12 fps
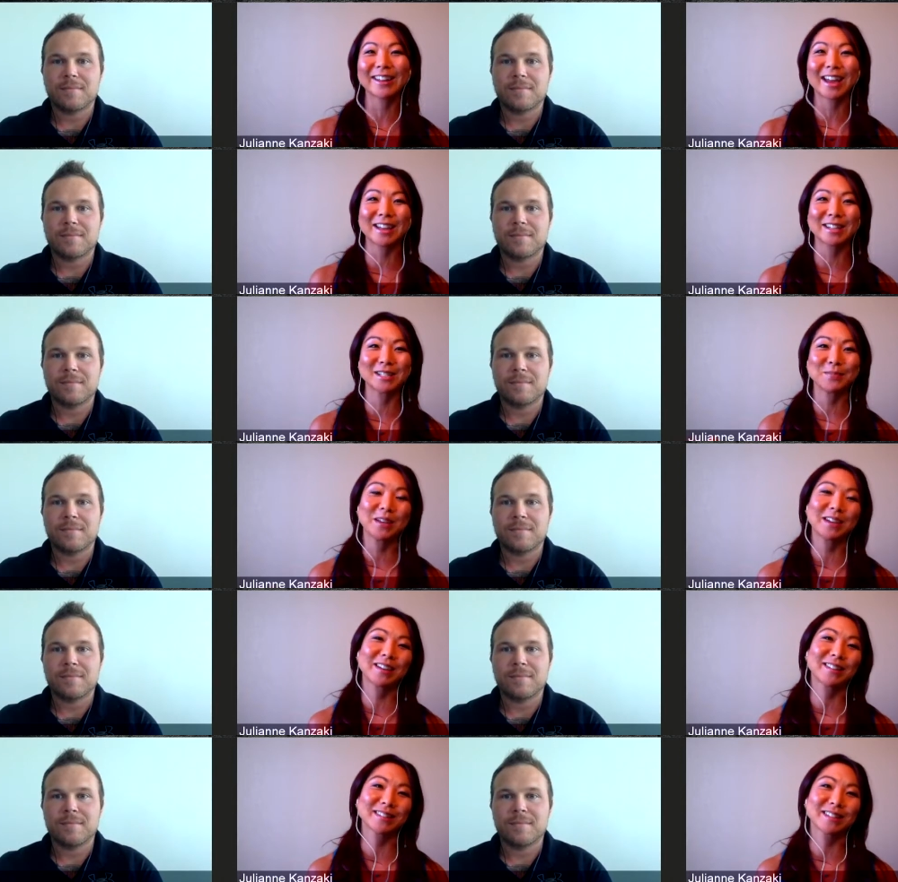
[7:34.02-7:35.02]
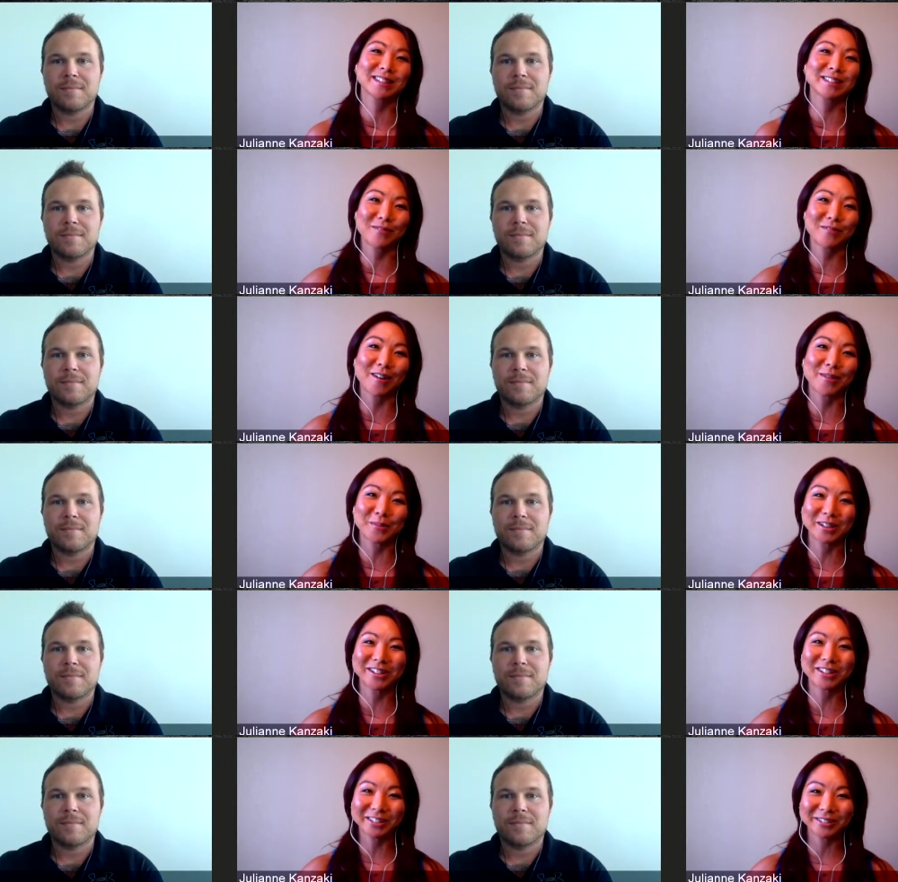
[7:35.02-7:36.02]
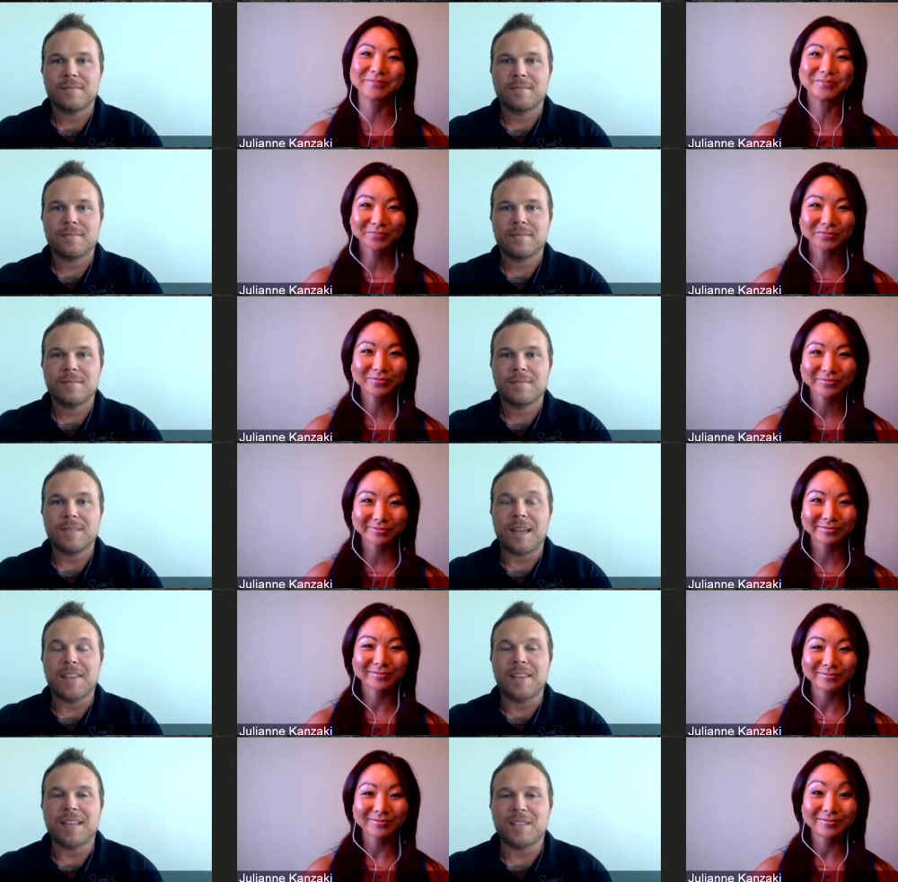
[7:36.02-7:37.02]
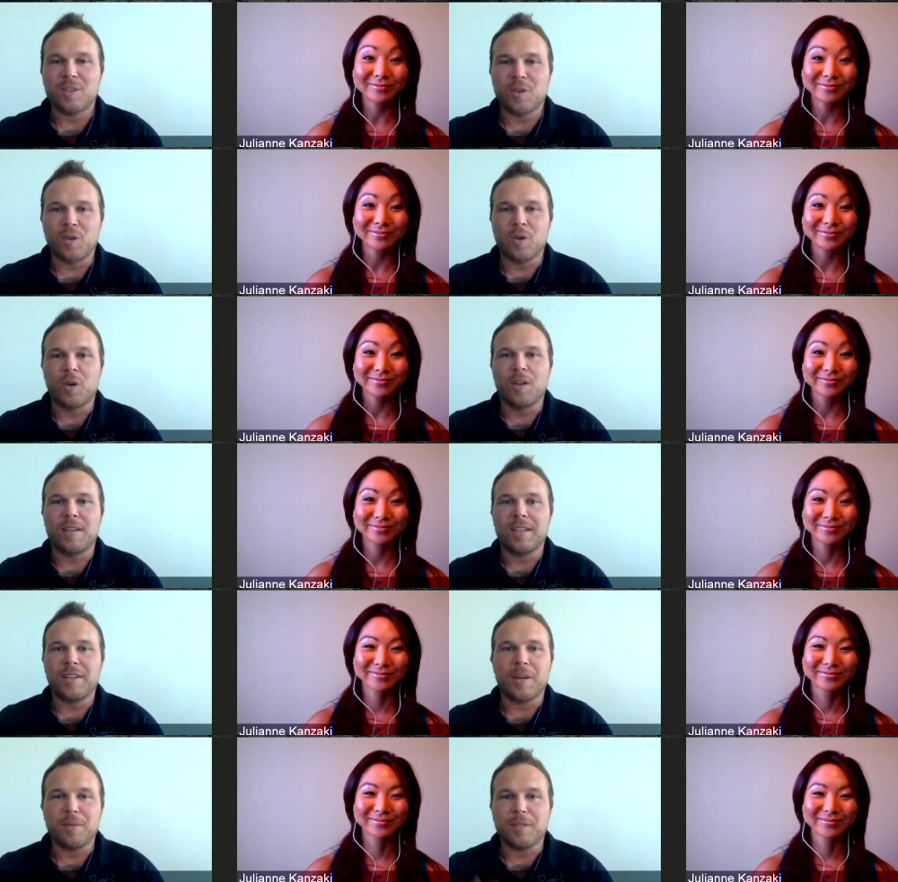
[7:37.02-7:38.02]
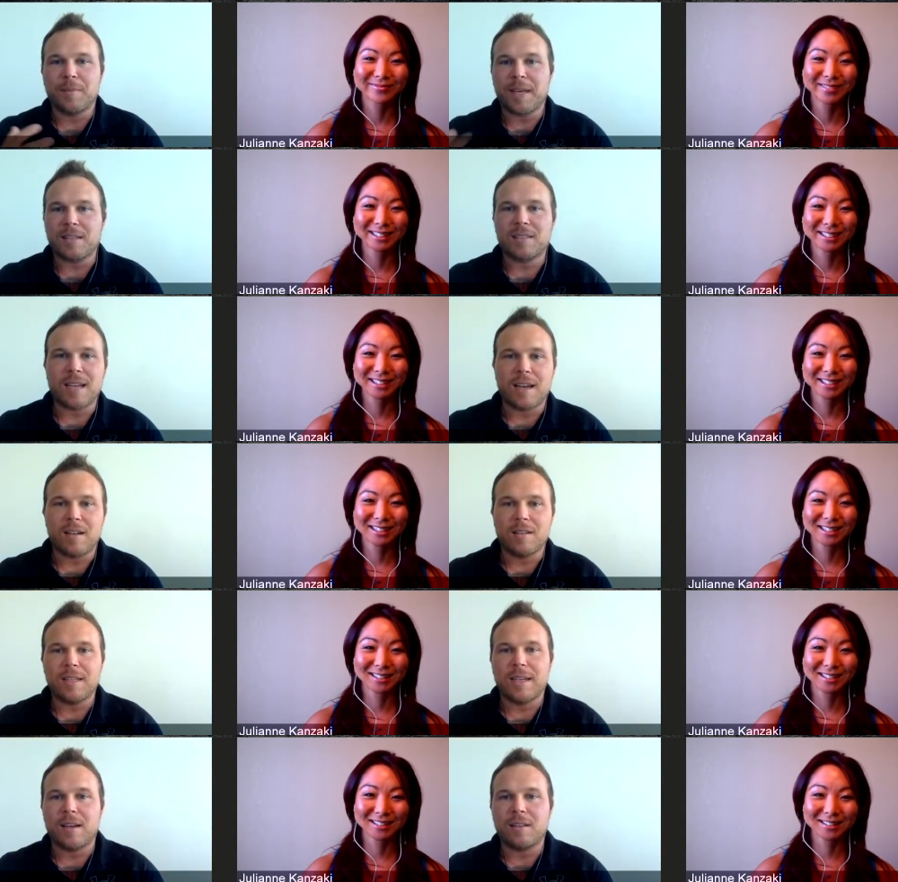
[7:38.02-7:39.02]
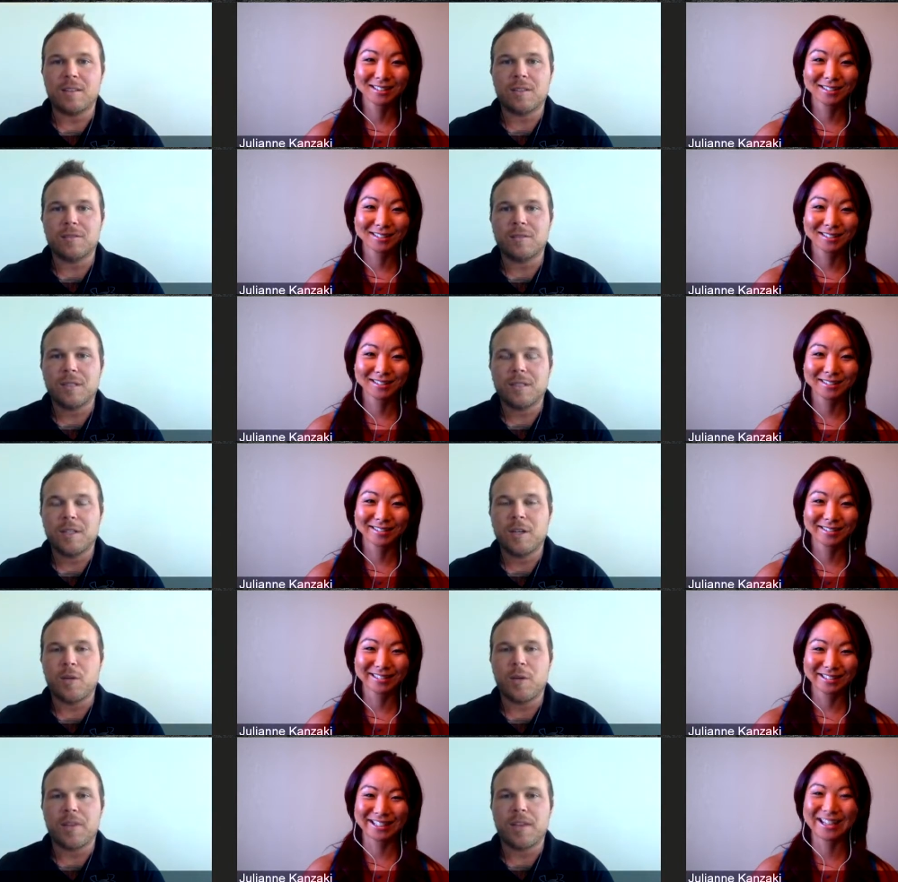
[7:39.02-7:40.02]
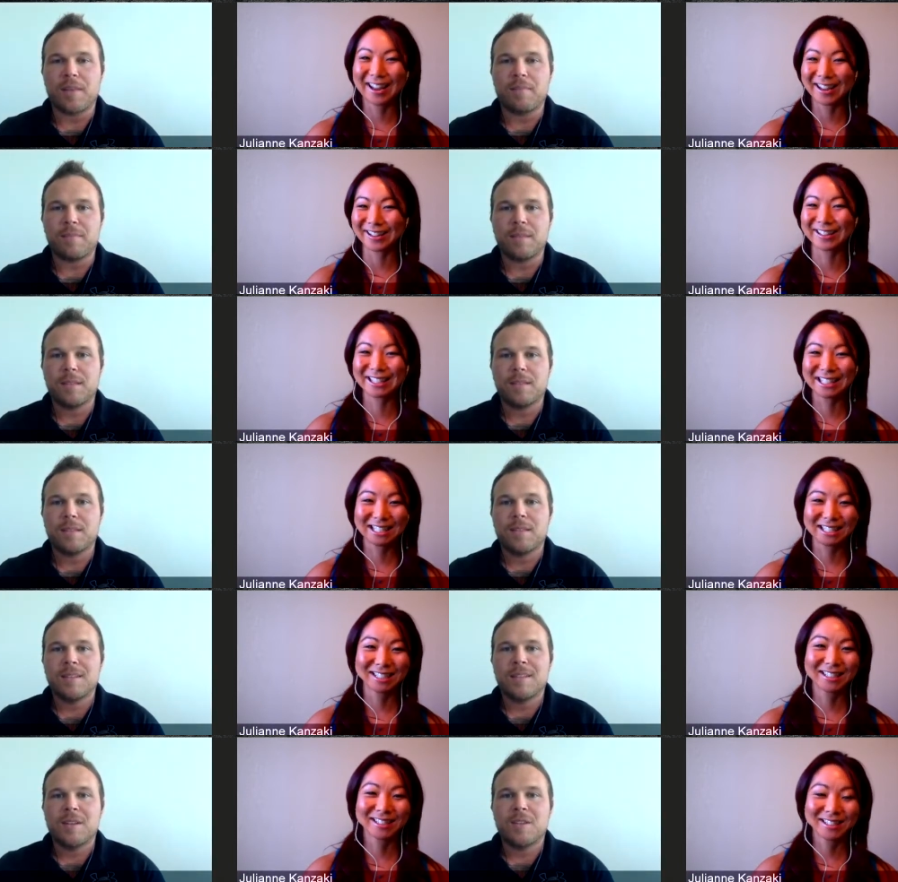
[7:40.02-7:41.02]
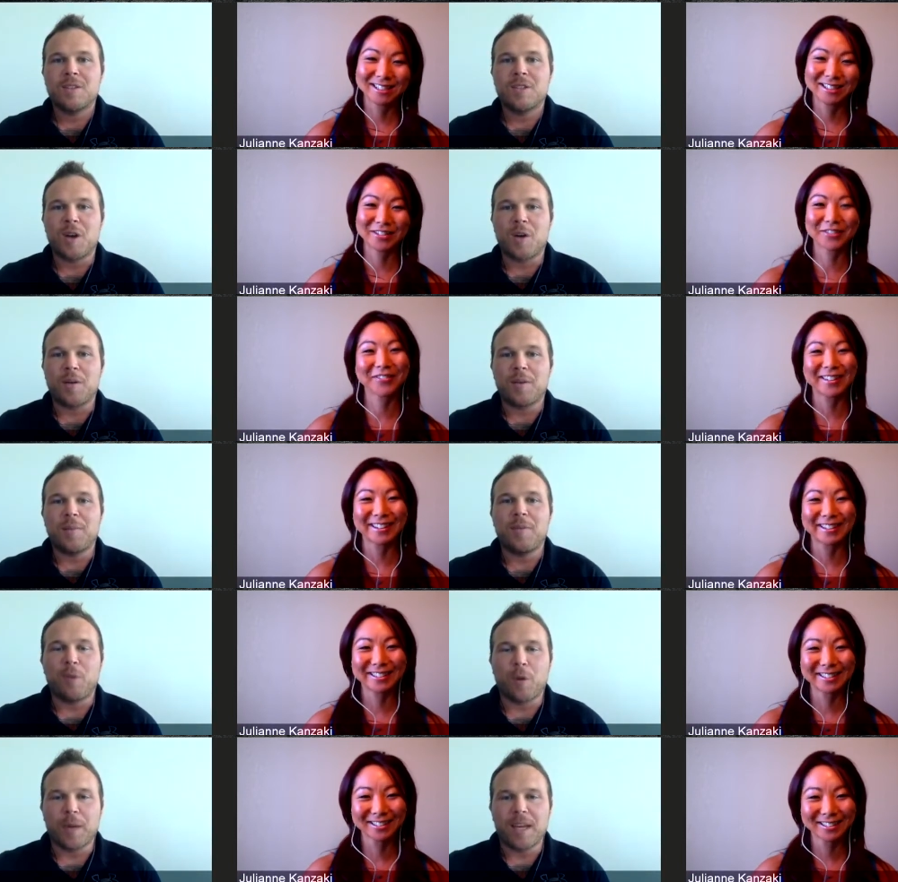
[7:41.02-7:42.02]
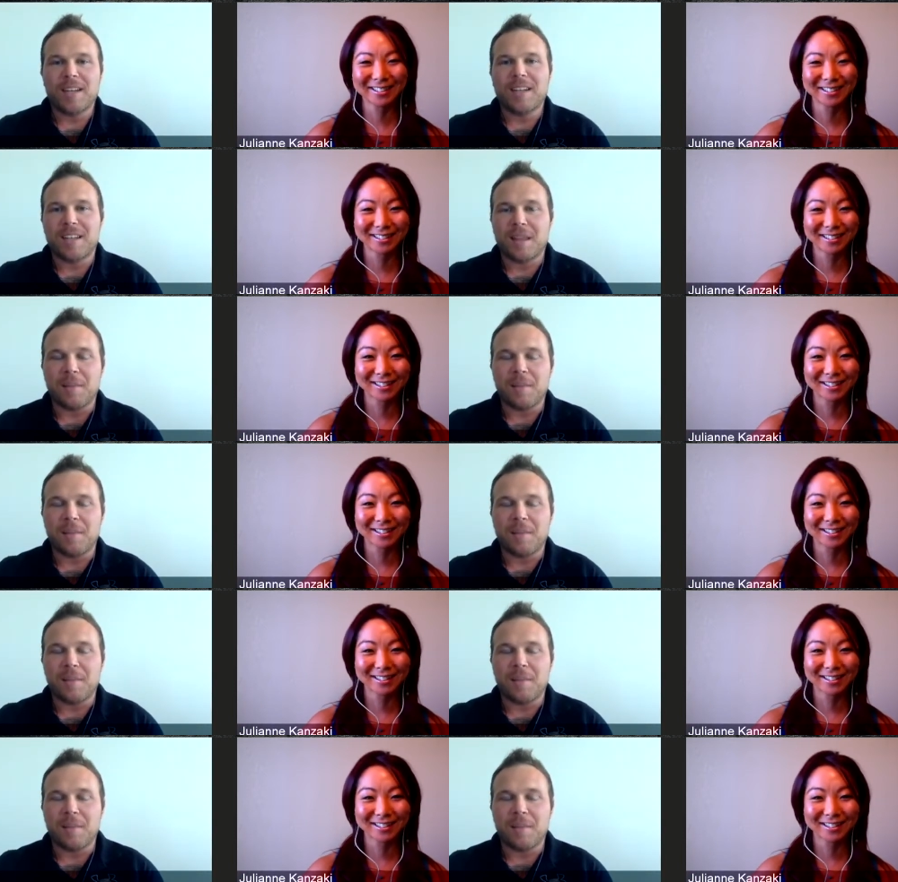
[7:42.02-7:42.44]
Speaker 1: and being in a sense of on wonder.
Speaker 2: I think that's so cool. And you're able to be outside all day also, you know, with yeah. them so before we get into the